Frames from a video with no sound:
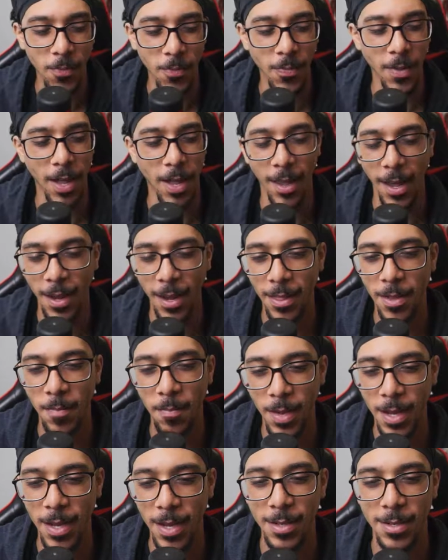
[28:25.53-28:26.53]
like the
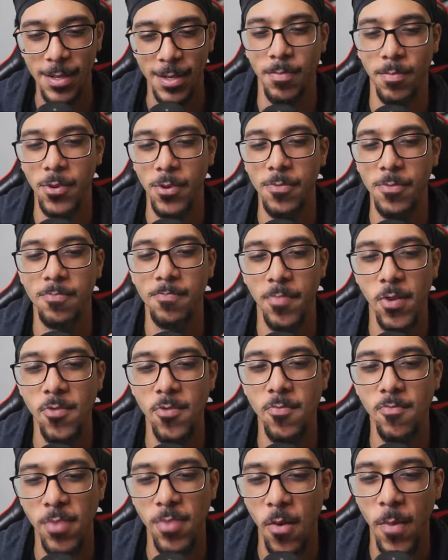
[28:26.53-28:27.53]
beats, boom,
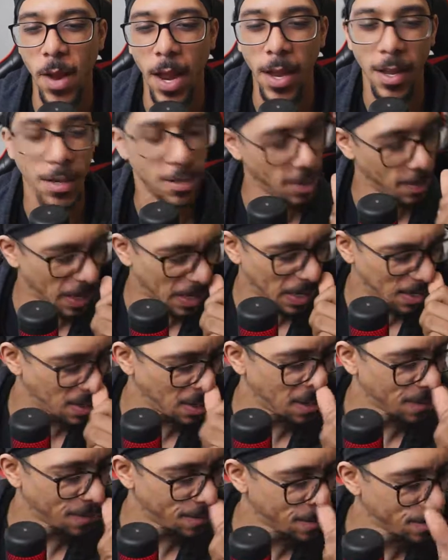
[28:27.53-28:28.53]
boom, boom, and I can see
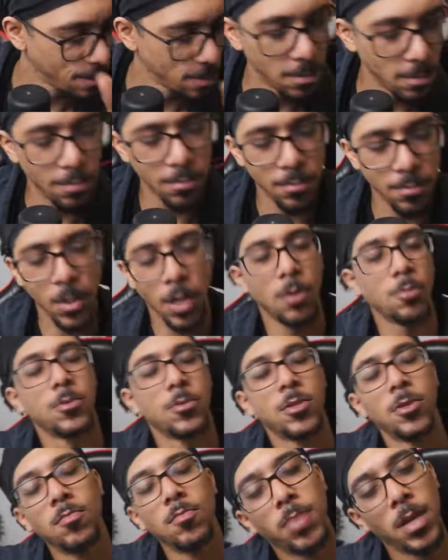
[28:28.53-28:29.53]
myself
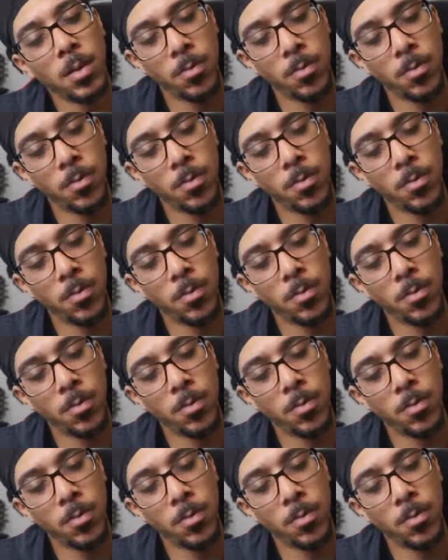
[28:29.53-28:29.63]
shooting people,